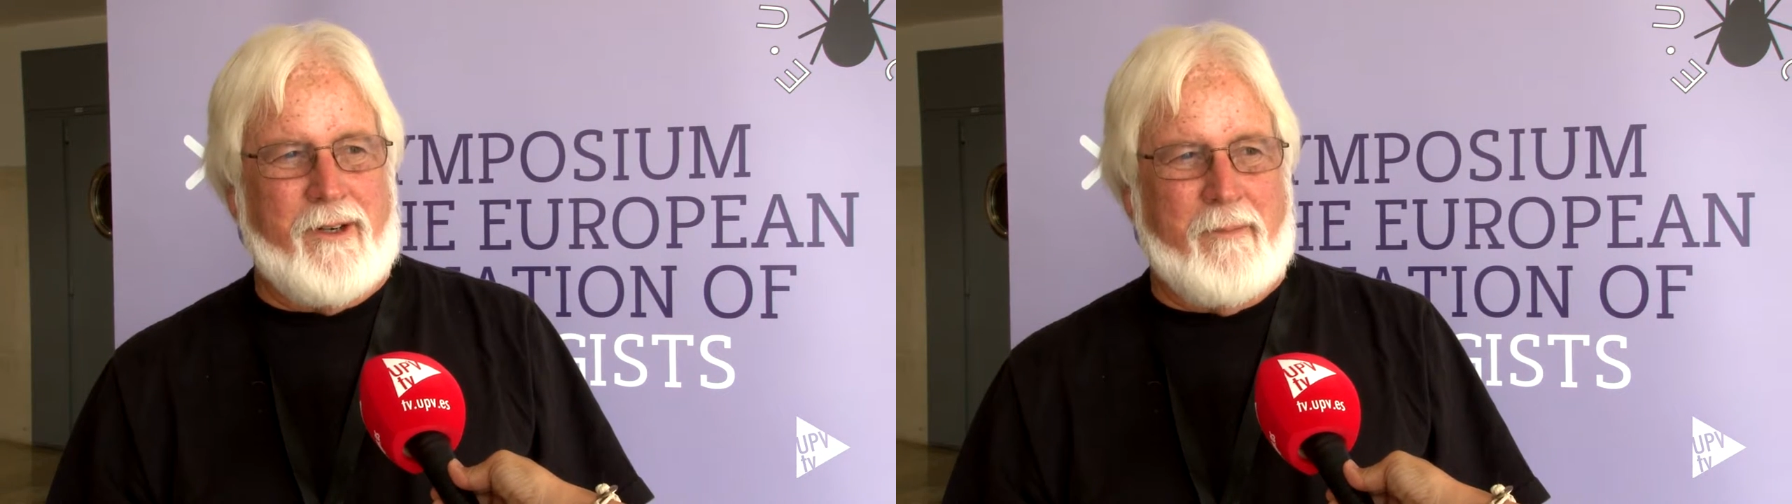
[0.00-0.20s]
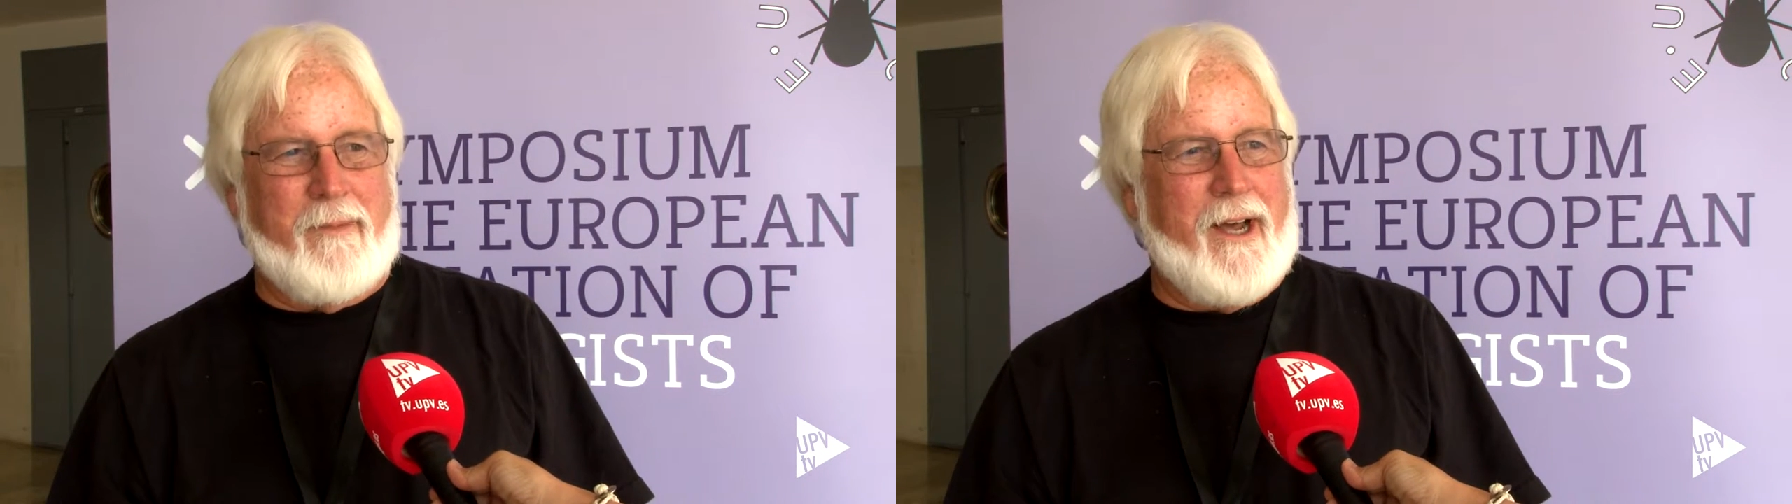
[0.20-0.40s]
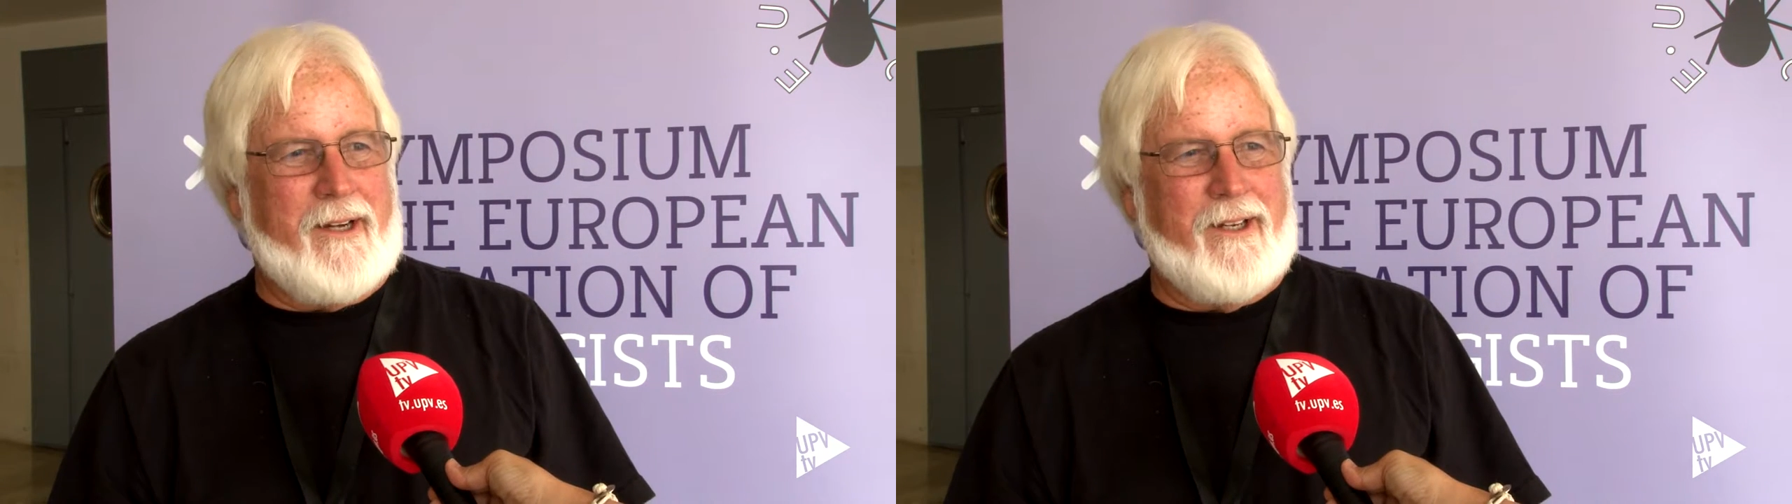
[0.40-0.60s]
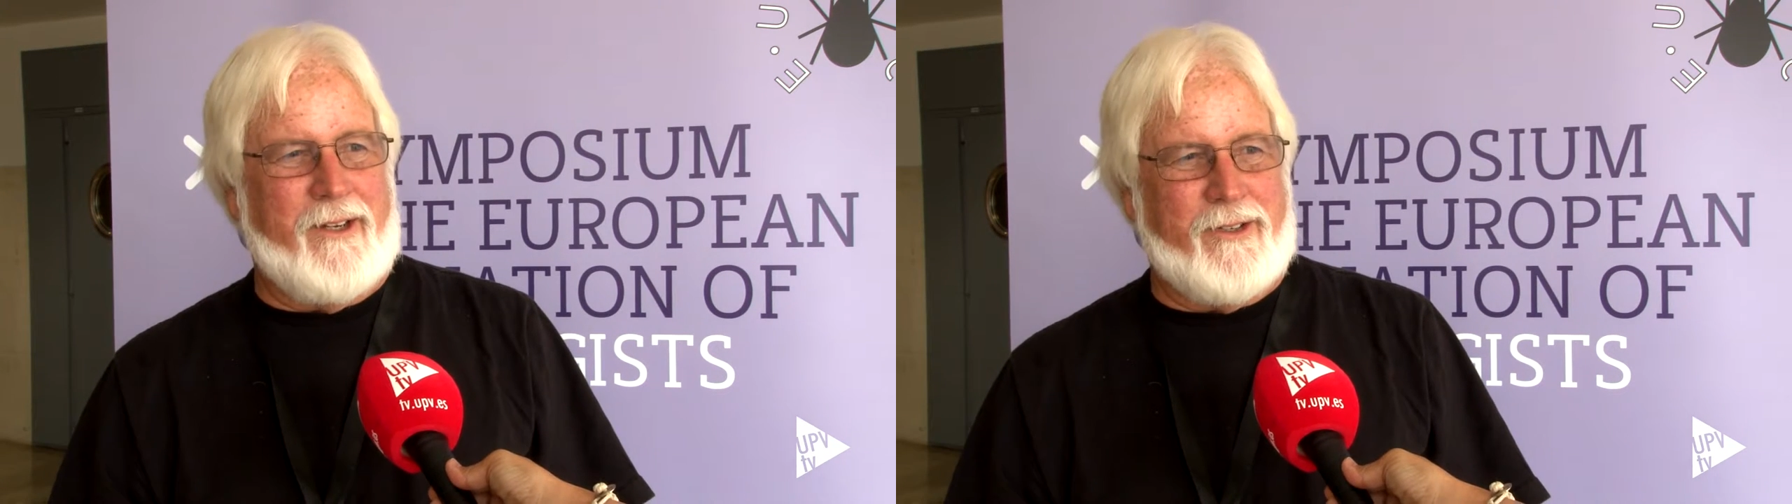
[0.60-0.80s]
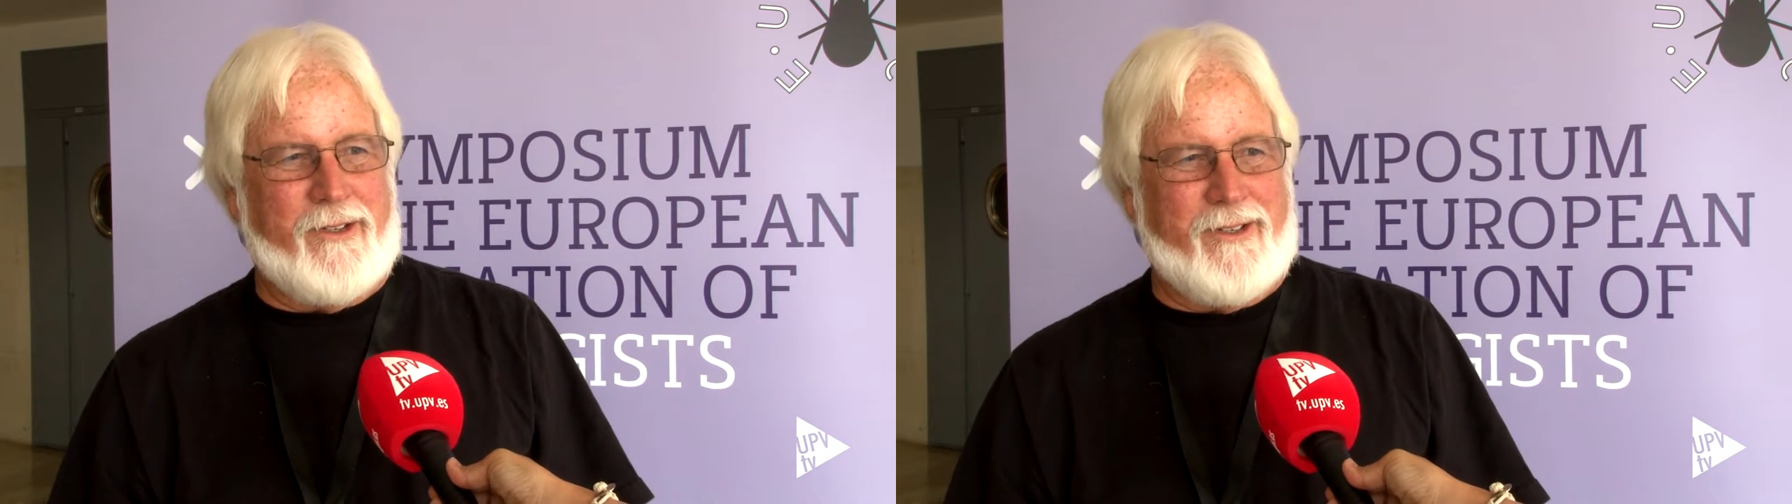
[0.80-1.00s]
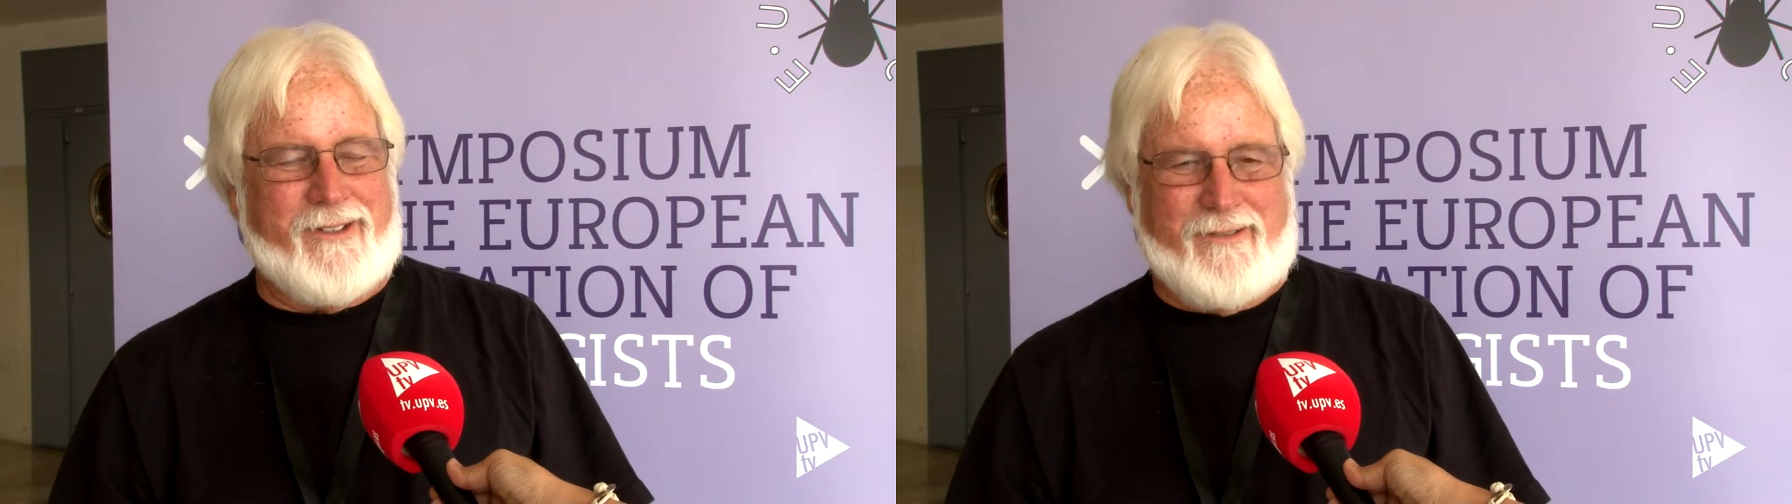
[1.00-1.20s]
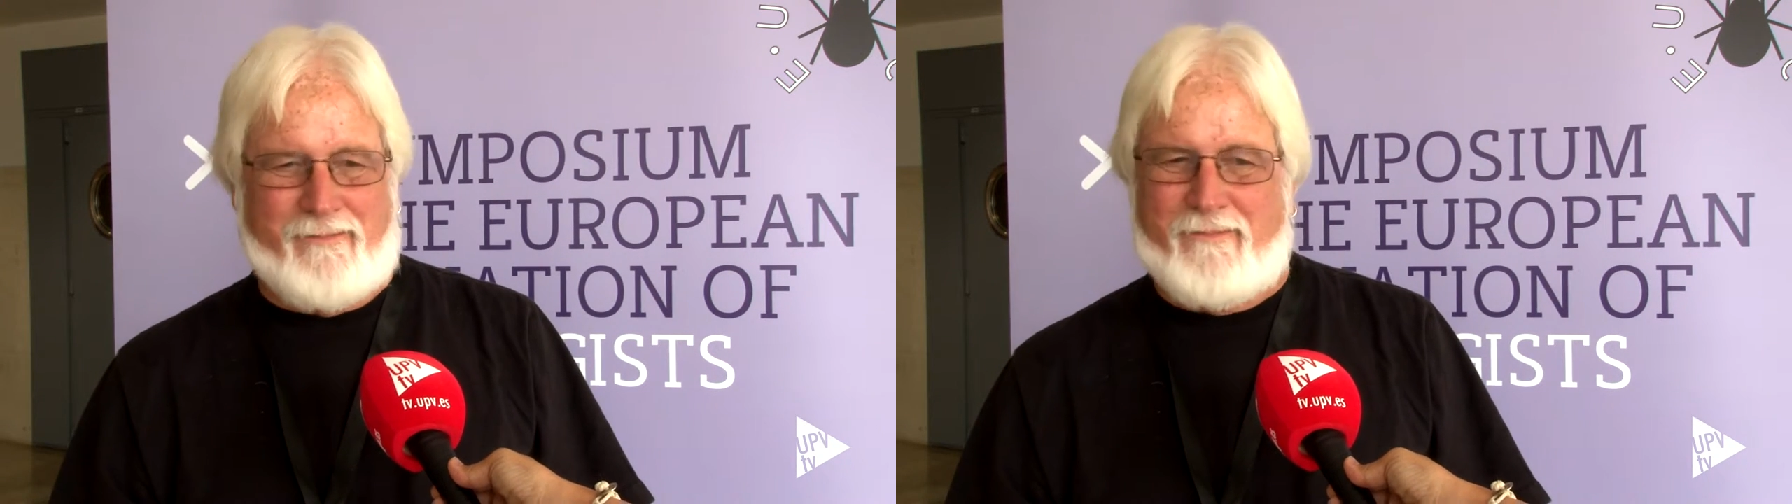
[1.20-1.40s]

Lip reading: impacting us